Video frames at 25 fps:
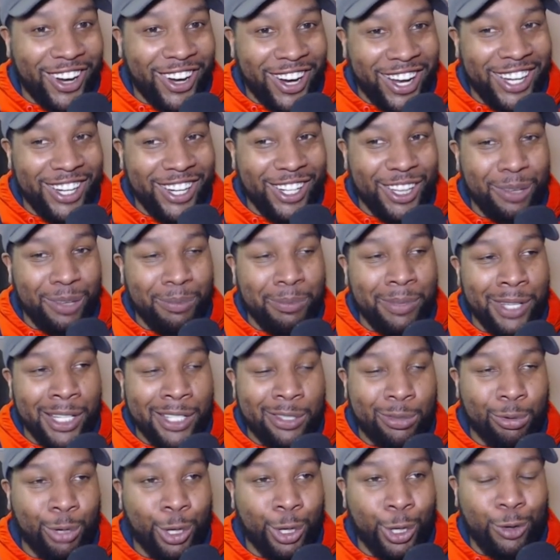right in the Big
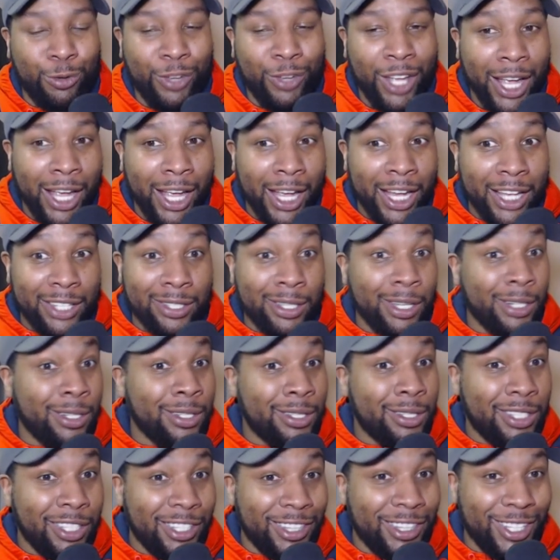12, it's good to
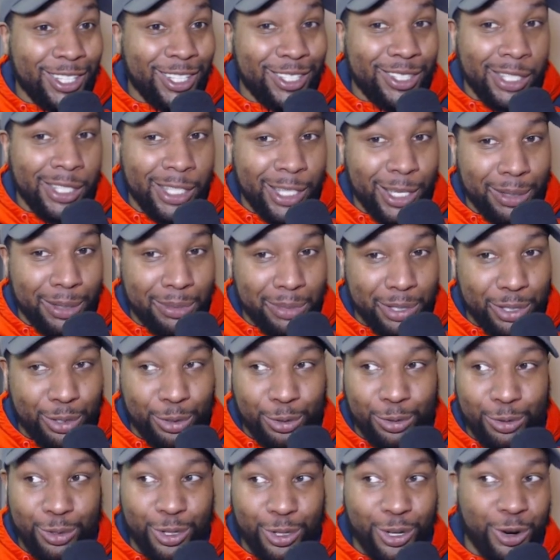see these teams
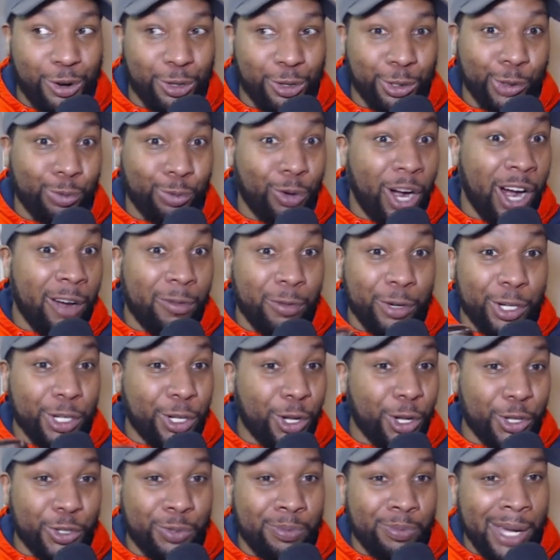who, you know, as rivalry
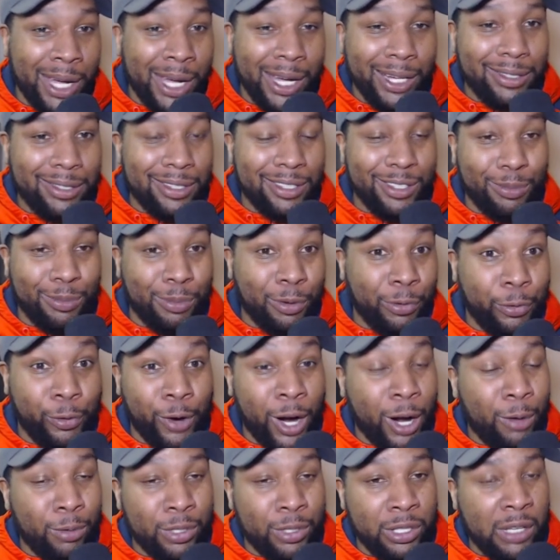goes back to before
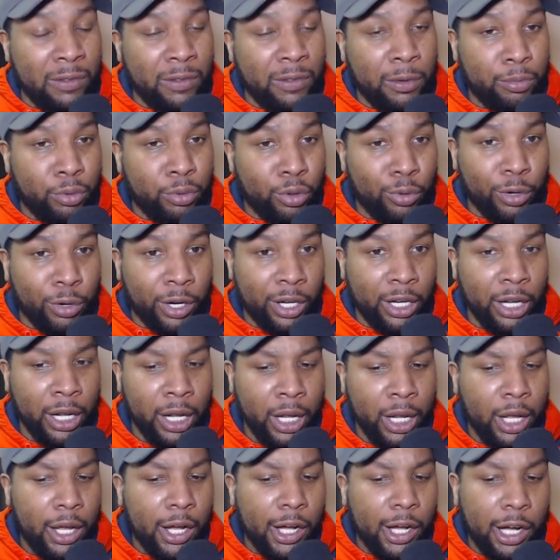I was even born,
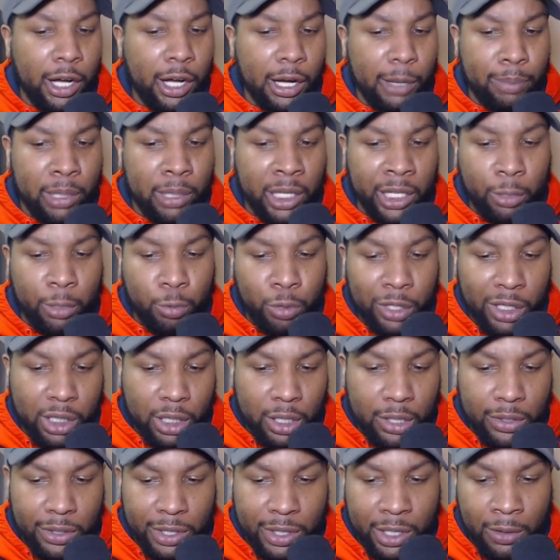uh, play a
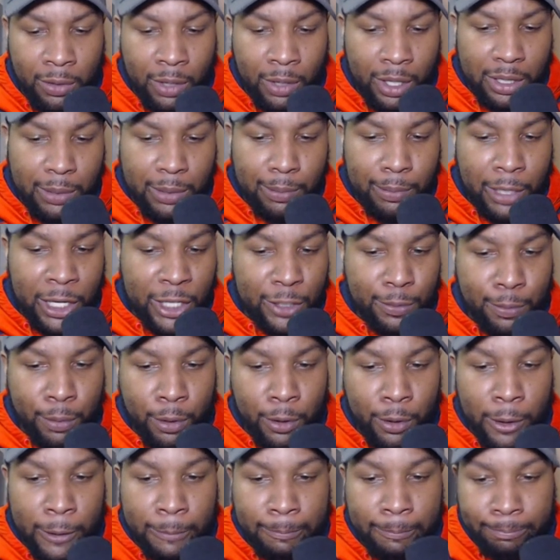weekend series in
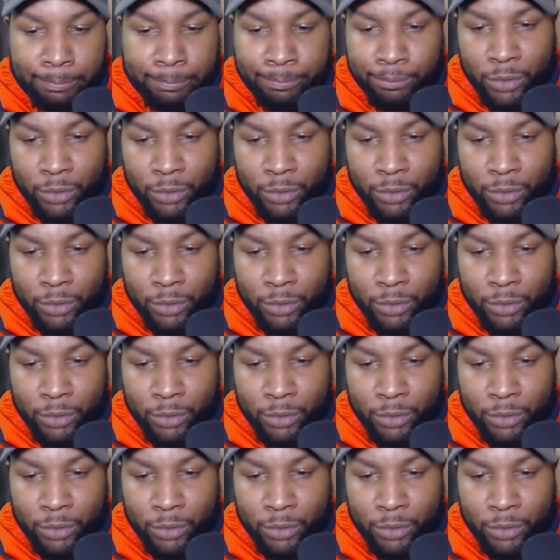baseball.